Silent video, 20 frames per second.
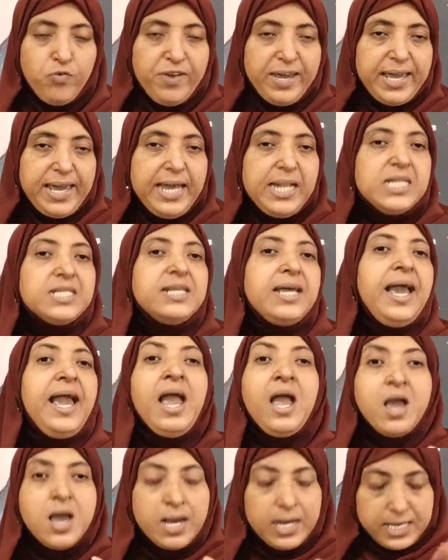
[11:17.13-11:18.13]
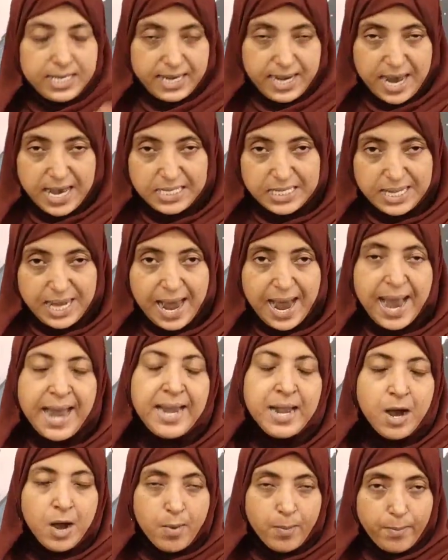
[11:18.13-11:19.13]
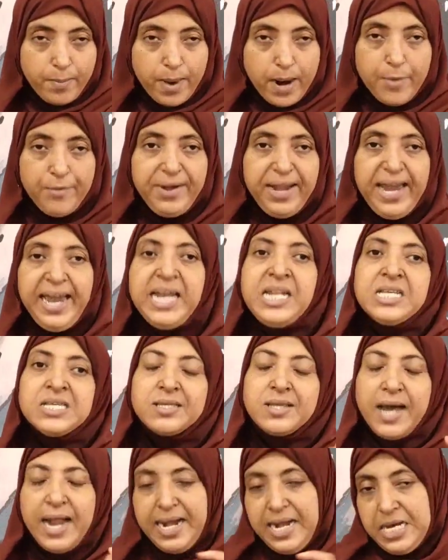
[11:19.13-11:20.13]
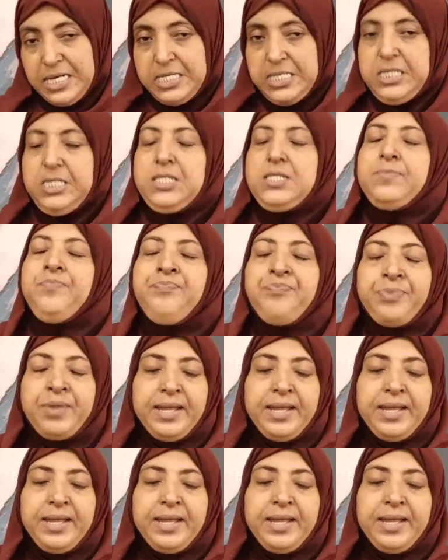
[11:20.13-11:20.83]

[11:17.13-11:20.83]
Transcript: or we can say grassland, mountains and deserts.